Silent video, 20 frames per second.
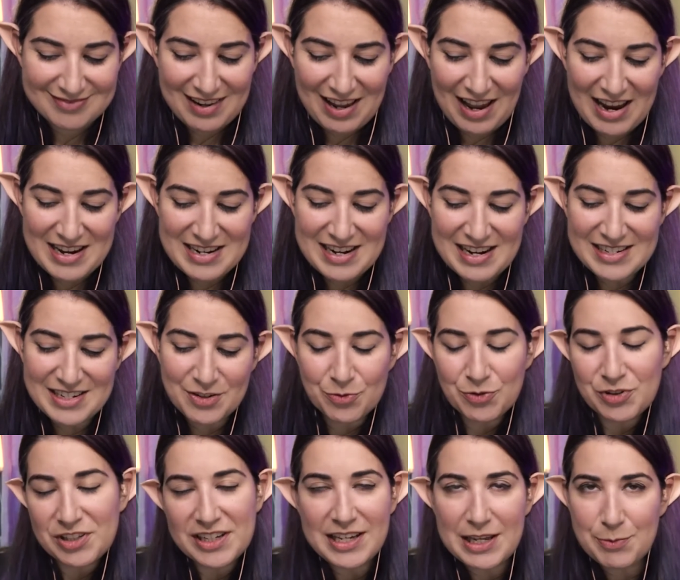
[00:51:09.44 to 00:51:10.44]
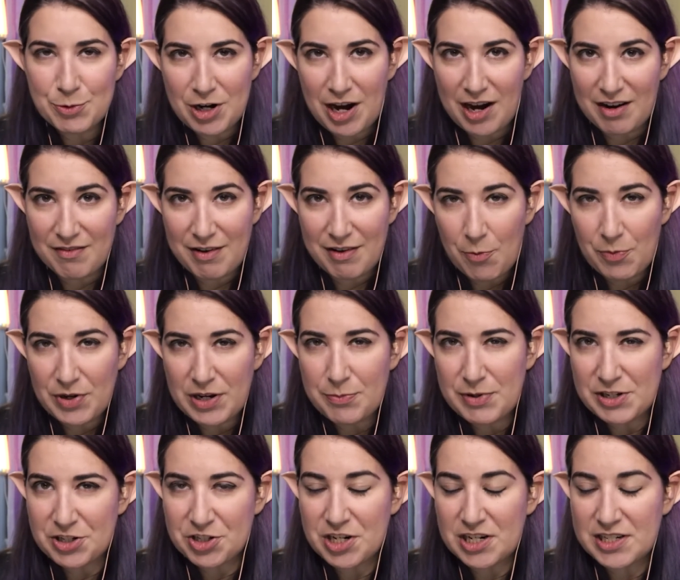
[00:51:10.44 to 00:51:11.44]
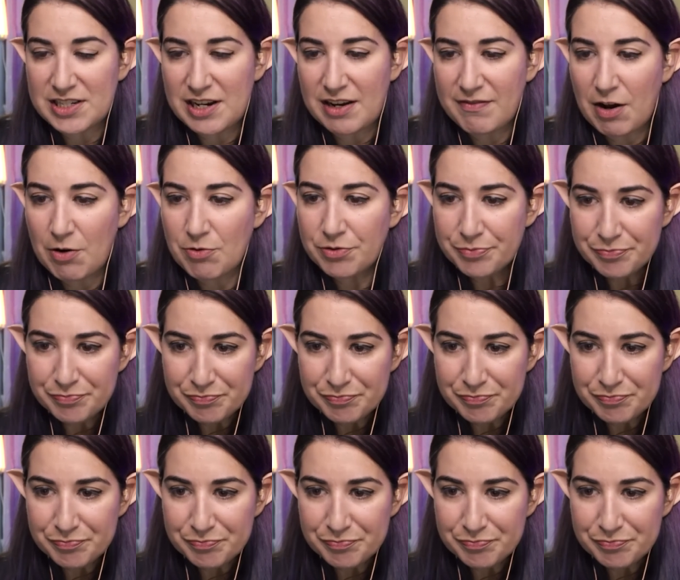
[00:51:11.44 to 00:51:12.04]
I didn't really keep track of how many beech nuts I found.